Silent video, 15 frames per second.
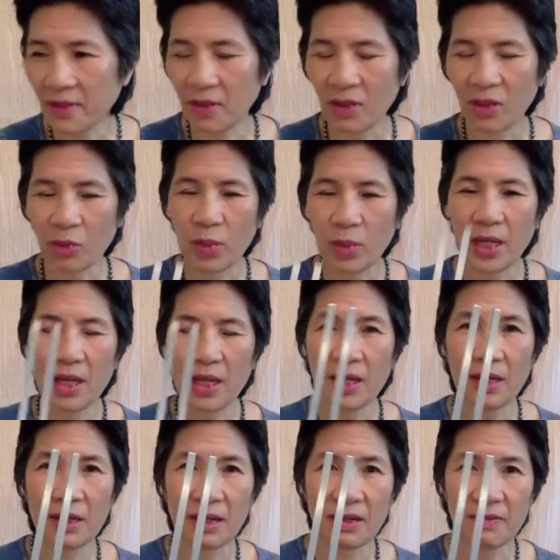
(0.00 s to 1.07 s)

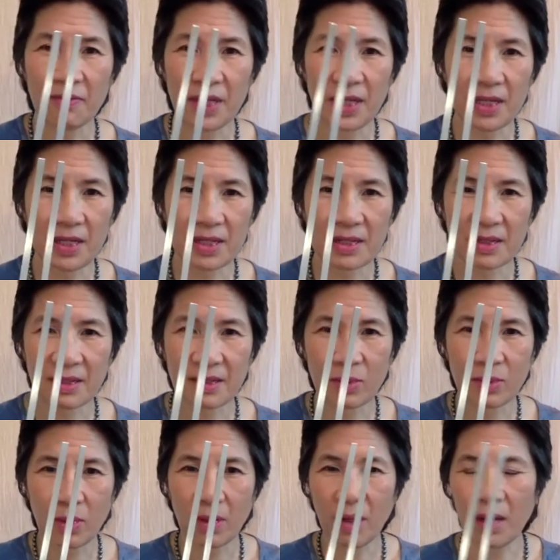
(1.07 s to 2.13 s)
three of these
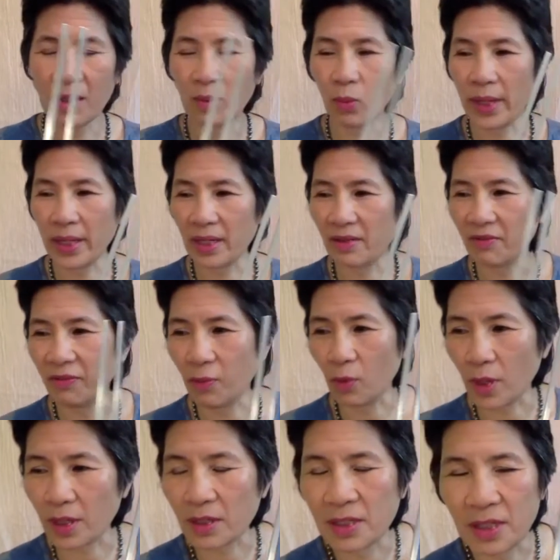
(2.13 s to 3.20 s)
unweighted
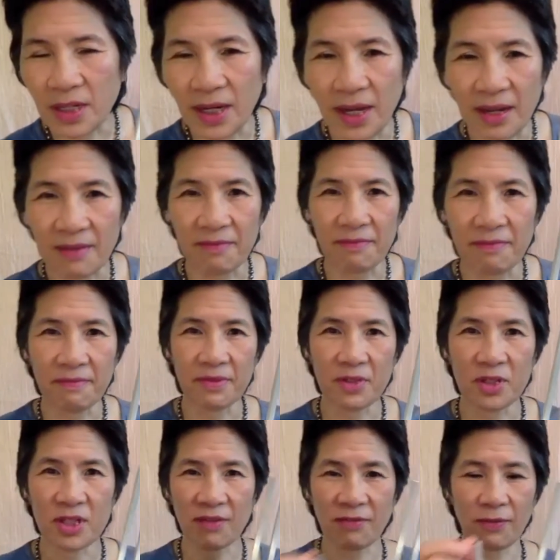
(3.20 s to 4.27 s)
forks that have
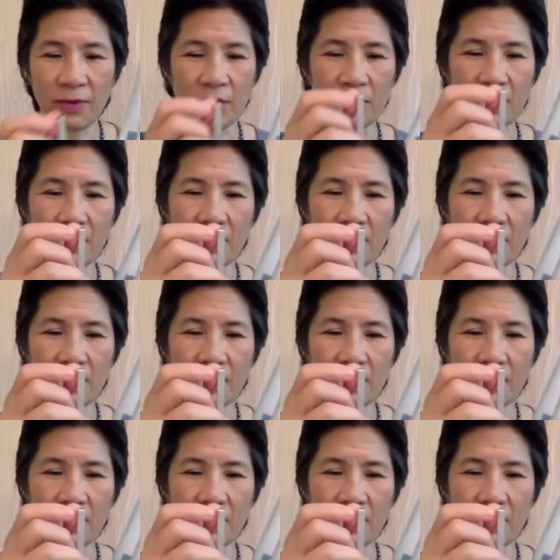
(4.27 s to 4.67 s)
different